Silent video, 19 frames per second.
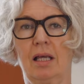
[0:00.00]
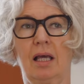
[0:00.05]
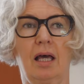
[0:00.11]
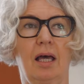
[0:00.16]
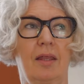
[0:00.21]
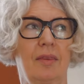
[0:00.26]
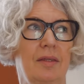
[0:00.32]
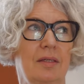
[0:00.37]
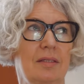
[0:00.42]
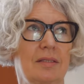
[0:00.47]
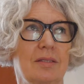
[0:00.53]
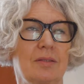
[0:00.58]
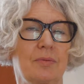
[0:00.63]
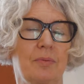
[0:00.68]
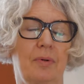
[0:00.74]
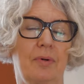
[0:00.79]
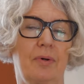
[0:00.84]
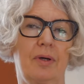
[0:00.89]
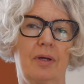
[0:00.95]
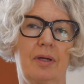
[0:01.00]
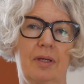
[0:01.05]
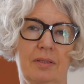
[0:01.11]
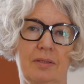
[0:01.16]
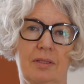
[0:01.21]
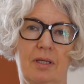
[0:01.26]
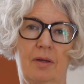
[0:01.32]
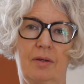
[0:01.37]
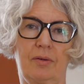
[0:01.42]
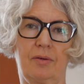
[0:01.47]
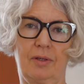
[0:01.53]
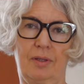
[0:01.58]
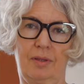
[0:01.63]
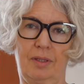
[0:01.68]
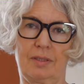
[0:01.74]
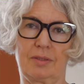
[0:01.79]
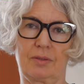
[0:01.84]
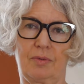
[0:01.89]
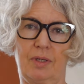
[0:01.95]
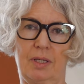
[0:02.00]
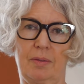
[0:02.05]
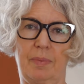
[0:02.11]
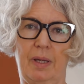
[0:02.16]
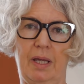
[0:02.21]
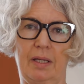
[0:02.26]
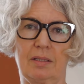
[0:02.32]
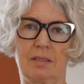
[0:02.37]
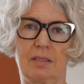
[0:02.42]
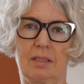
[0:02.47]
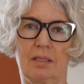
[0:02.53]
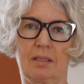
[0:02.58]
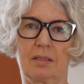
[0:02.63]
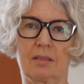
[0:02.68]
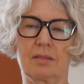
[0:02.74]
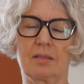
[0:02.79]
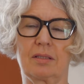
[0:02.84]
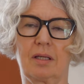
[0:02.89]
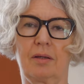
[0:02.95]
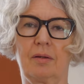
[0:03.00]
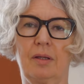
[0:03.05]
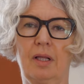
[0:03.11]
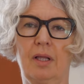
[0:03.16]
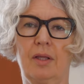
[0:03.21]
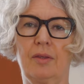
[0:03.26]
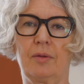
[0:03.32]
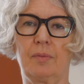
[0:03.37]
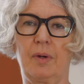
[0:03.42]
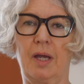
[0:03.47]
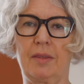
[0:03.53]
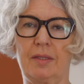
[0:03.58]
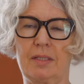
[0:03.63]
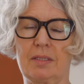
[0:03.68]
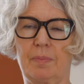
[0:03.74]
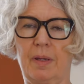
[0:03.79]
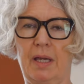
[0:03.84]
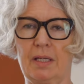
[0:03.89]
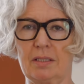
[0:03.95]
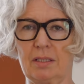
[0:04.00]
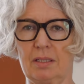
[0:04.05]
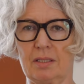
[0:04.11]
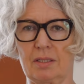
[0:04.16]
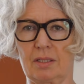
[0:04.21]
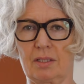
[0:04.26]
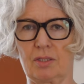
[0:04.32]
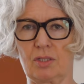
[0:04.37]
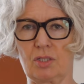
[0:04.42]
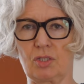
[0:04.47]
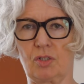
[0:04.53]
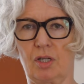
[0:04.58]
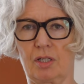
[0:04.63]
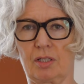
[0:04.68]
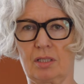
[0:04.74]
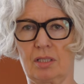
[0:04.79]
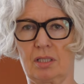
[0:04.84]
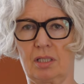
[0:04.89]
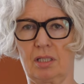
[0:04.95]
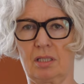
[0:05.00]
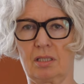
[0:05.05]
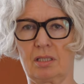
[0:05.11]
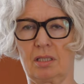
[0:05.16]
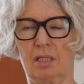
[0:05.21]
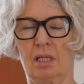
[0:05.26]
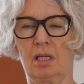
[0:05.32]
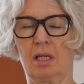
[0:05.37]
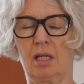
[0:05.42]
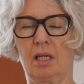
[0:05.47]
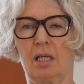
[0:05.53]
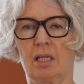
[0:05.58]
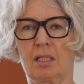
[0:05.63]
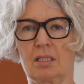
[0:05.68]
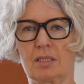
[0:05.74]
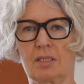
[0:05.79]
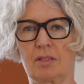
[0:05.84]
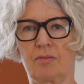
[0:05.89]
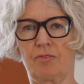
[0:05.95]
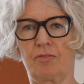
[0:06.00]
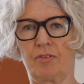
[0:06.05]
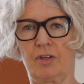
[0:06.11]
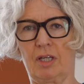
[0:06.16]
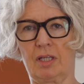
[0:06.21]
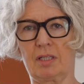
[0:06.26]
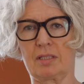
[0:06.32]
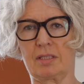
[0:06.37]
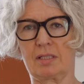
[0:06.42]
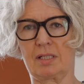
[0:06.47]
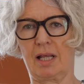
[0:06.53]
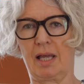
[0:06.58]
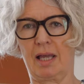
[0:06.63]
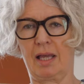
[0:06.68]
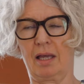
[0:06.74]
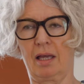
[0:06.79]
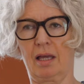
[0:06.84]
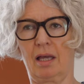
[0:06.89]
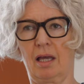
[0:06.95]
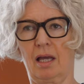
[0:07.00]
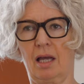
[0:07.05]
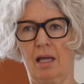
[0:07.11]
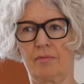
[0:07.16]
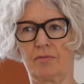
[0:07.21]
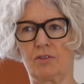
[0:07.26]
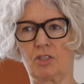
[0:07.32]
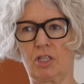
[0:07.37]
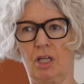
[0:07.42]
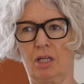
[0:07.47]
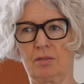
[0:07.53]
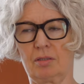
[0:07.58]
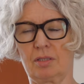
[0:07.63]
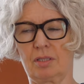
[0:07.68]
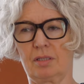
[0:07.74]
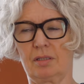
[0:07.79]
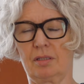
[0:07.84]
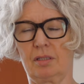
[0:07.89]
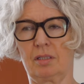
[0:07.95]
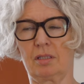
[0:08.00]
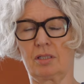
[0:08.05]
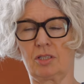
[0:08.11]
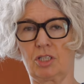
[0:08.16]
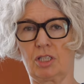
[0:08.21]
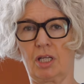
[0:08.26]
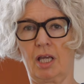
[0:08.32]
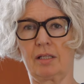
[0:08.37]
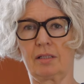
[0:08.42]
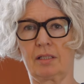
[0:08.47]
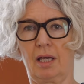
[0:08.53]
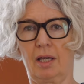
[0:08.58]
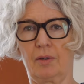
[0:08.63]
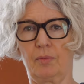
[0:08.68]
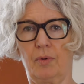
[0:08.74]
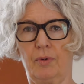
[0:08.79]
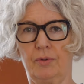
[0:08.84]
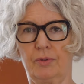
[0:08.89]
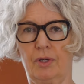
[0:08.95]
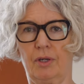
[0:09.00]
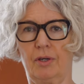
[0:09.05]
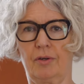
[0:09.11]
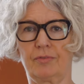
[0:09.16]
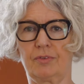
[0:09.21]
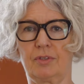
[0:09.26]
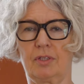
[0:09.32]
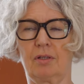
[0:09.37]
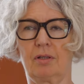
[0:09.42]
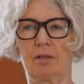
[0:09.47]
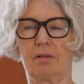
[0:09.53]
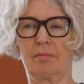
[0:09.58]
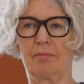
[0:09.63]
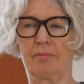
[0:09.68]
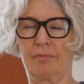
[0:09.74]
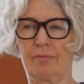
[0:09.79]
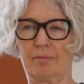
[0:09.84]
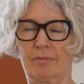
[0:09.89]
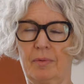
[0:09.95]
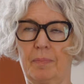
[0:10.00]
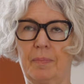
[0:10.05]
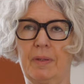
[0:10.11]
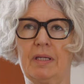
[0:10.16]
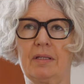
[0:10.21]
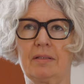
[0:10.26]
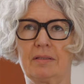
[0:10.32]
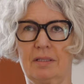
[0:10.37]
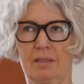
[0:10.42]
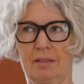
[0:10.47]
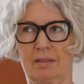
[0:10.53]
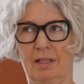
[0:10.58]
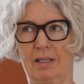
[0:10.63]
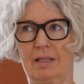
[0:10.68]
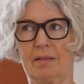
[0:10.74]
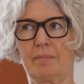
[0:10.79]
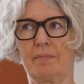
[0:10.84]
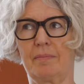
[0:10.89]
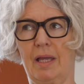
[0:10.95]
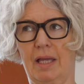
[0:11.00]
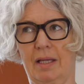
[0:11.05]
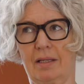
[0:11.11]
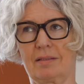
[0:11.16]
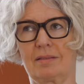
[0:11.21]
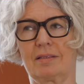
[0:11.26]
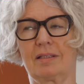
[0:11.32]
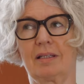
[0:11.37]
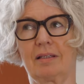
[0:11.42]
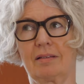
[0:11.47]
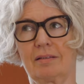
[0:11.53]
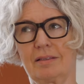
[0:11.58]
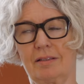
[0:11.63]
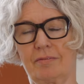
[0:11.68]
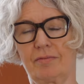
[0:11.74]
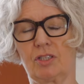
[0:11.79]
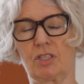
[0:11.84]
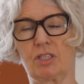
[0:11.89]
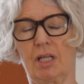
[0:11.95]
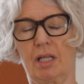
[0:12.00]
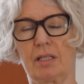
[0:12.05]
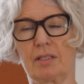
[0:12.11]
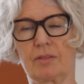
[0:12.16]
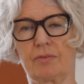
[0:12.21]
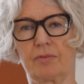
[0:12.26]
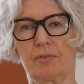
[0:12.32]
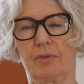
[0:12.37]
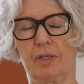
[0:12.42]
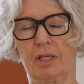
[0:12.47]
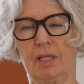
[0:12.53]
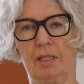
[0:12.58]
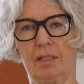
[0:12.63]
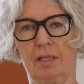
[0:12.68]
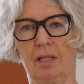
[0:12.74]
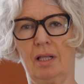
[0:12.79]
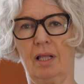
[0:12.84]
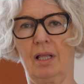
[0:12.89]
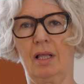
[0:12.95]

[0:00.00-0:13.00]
And this is what is going on in this green painting. So the way this painting is constructed is the first layer, I've chosen the shade that I want after repeatedly mixing different shades of green.